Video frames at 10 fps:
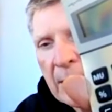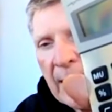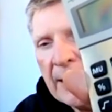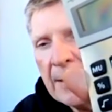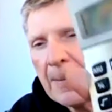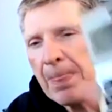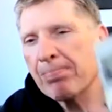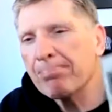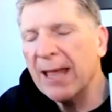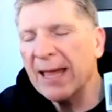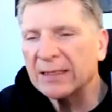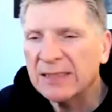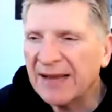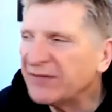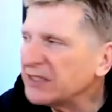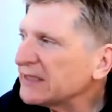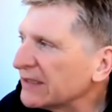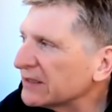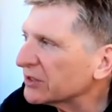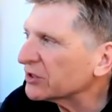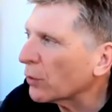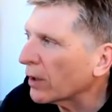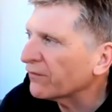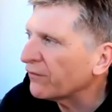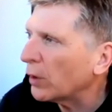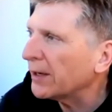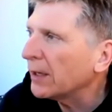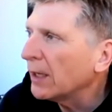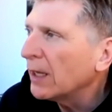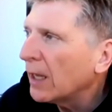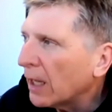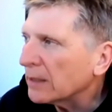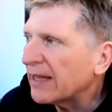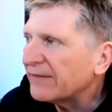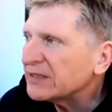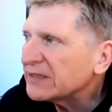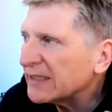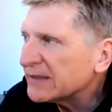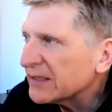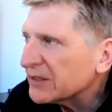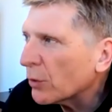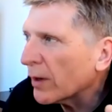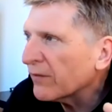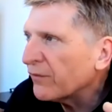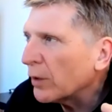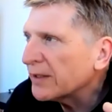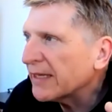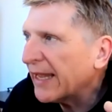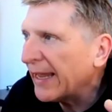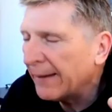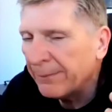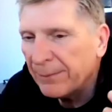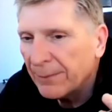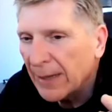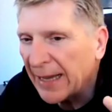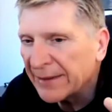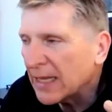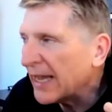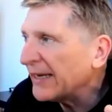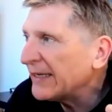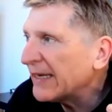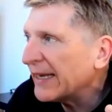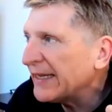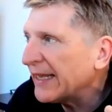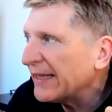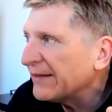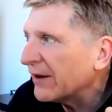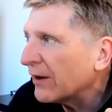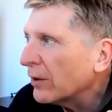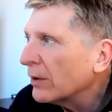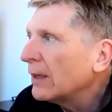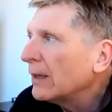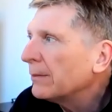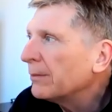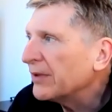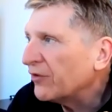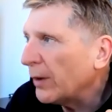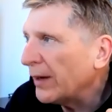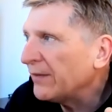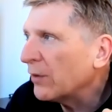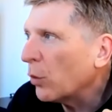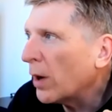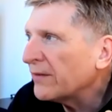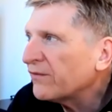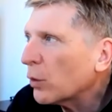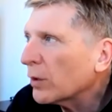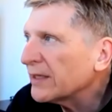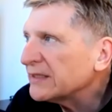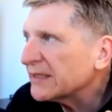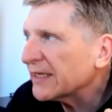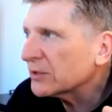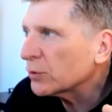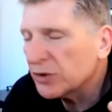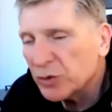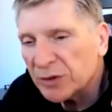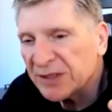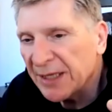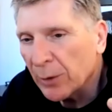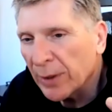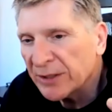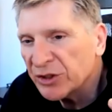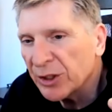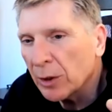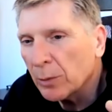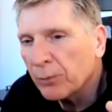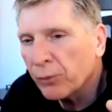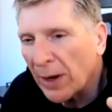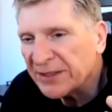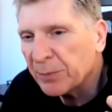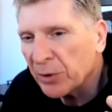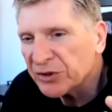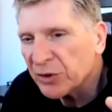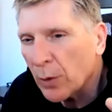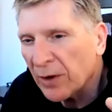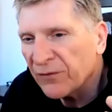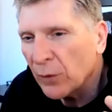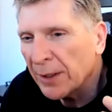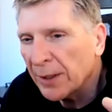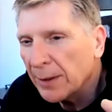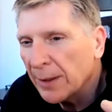Okay. At 11 cents a square foot. 11 cents a square foot came on line 98 there between the 146, which was the original price per square foot,